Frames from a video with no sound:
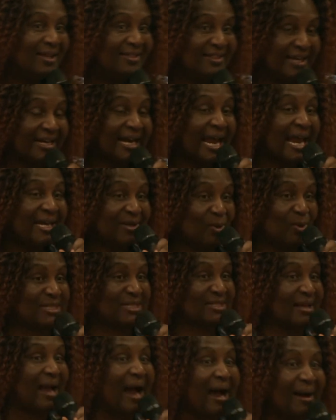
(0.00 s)
the rain
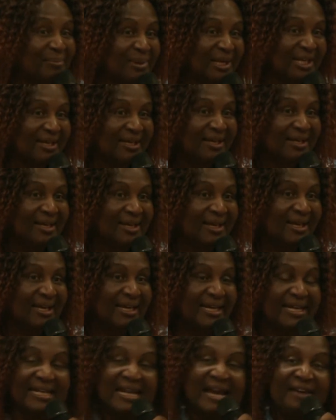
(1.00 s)
was coming.
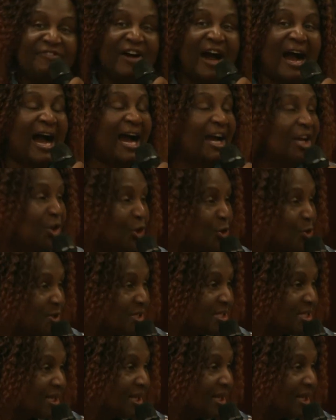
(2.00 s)
He never argued.